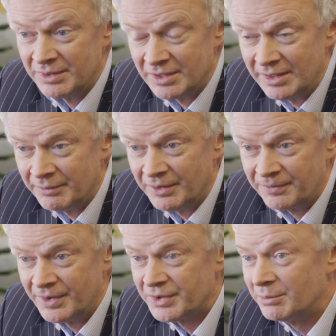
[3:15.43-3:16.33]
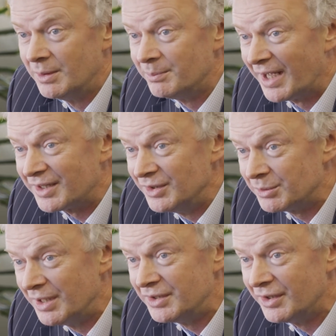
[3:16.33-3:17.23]
We delivered the first one back in
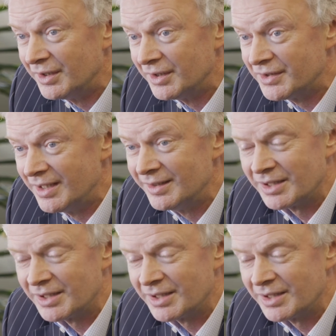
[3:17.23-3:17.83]
2013,